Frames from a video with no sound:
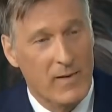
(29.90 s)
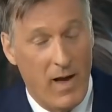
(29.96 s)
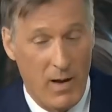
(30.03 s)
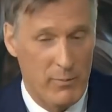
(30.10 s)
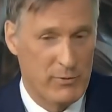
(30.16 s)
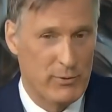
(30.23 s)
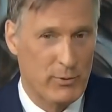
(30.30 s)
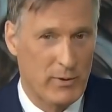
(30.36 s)

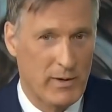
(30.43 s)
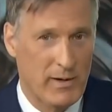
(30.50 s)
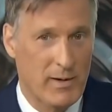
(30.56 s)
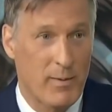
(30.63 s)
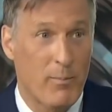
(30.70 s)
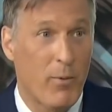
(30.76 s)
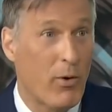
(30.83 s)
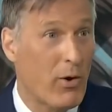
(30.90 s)
Absolutely.
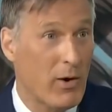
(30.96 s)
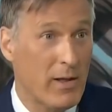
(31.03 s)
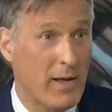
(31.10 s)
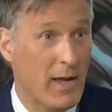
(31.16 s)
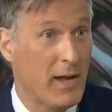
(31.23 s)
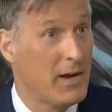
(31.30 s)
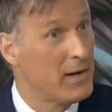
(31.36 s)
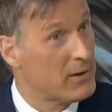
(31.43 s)
Morally
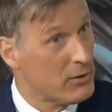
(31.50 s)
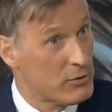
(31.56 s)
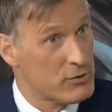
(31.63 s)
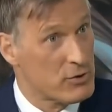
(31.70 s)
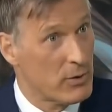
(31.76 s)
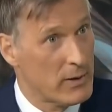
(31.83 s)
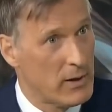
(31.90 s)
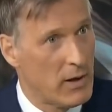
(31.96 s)
and
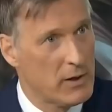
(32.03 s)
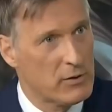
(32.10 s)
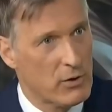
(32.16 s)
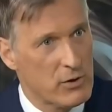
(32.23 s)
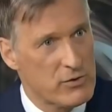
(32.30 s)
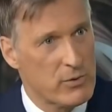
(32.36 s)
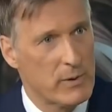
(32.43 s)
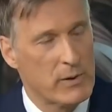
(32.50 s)

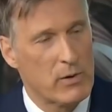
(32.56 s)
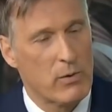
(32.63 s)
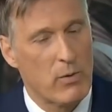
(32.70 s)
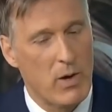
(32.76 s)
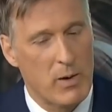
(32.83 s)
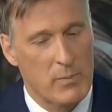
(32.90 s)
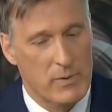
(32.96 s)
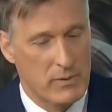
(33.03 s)
intellectually
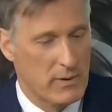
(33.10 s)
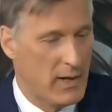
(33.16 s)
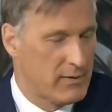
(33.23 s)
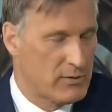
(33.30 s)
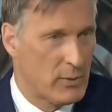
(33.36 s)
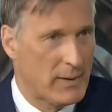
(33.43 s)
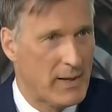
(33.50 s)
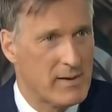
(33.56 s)
corrupt.
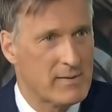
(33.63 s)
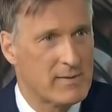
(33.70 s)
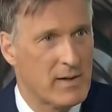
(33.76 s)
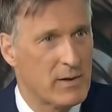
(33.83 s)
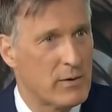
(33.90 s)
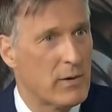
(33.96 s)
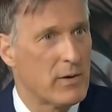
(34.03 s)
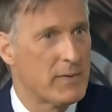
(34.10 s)
That's what I
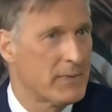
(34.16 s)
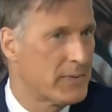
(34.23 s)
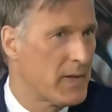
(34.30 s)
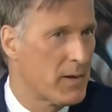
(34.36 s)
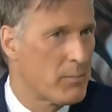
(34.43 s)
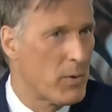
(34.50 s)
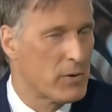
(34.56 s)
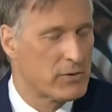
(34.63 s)
said
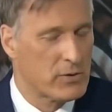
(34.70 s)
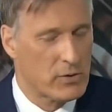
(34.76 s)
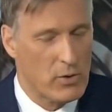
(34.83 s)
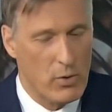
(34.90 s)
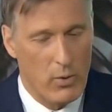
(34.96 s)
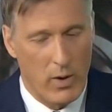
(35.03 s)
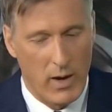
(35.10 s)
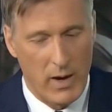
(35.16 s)
10 months
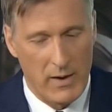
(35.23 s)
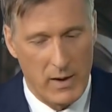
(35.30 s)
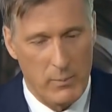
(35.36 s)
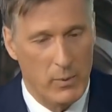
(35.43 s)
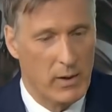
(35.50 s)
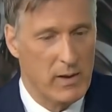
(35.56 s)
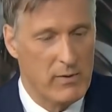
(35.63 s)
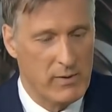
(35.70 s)
ago. And I
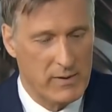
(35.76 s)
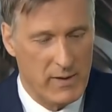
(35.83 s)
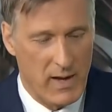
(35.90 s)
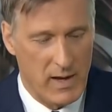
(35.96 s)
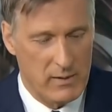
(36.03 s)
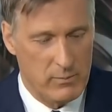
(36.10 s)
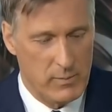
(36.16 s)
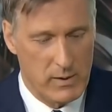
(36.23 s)
believe in
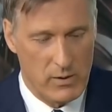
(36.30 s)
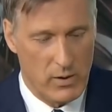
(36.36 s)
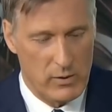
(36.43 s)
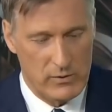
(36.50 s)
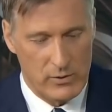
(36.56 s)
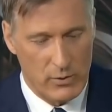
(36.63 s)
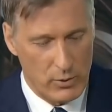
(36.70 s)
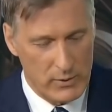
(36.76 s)
that
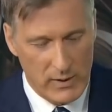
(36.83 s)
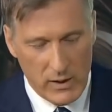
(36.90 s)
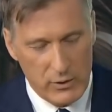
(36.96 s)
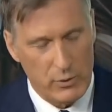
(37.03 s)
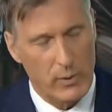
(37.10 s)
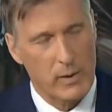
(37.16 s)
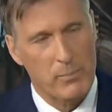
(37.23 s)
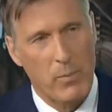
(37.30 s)
because, you know, they're
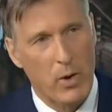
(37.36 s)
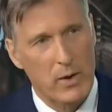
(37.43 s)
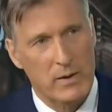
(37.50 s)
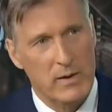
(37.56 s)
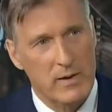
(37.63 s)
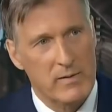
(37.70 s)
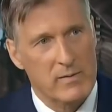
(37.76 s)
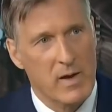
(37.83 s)
doing
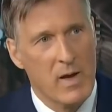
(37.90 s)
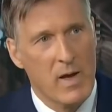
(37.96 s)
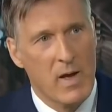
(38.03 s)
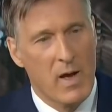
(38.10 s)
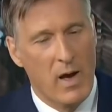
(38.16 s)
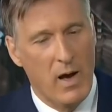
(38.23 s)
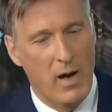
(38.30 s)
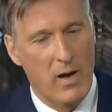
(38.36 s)
politics
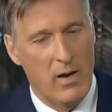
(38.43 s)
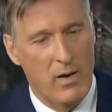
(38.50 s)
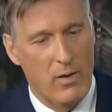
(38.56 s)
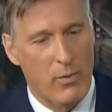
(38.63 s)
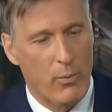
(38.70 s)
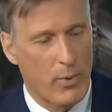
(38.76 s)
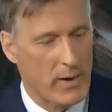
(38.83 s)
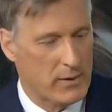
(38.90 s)

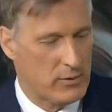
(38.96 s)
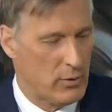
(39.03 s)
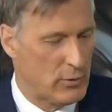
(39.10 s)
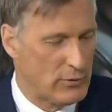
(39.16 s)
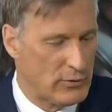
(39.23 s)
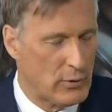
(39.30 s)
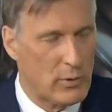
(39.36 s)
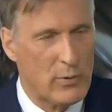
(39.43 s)
with
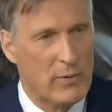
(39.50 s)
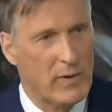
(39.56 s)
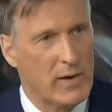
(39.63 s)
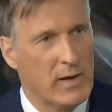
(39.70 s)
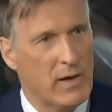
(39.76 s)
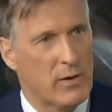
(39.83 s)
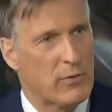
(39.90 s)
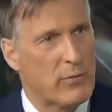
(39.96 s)

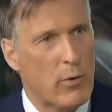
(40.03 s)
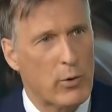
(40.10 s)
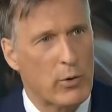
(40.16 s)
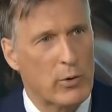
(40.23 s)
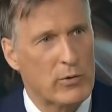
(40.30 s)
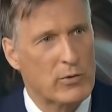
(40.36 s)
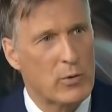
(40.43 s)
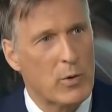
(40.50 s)
survey and
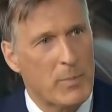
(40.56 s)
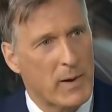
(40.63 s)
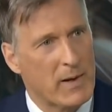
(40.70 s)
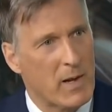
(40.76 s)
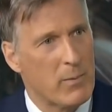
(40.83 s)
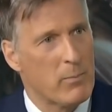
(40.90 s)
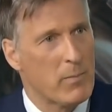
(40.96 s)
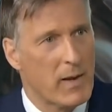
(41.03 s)
focus group,
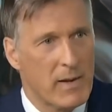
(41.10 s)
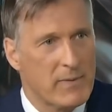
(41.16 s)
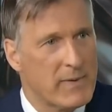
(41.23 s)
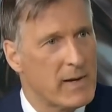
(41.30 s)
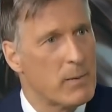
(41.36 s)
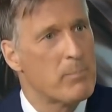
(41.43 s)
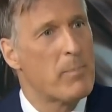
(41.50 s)
and they're